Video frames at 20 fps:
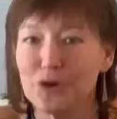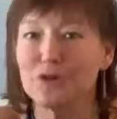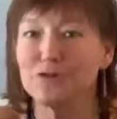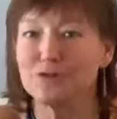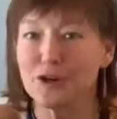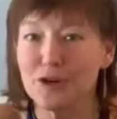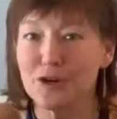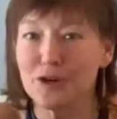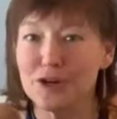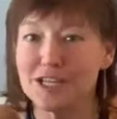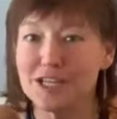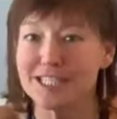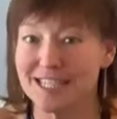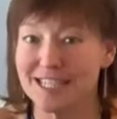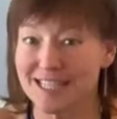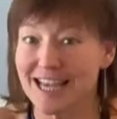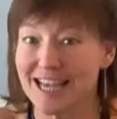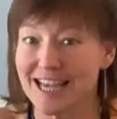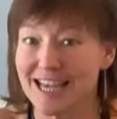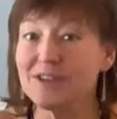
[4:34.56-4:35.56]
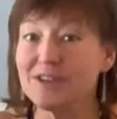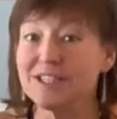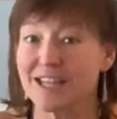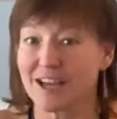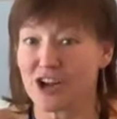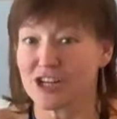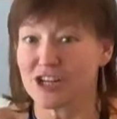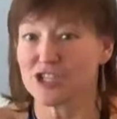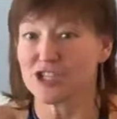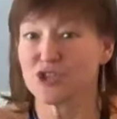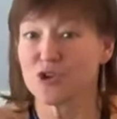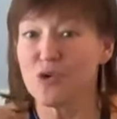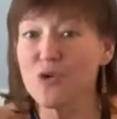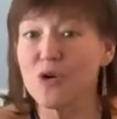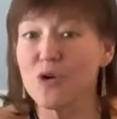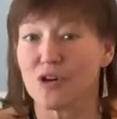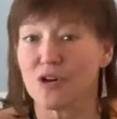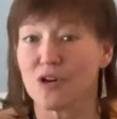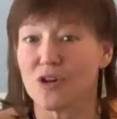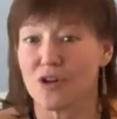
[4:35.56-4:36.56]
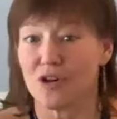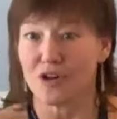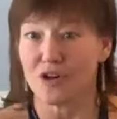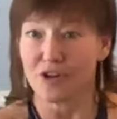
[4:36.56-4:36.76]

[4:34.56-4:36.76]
were focused it sounds like on school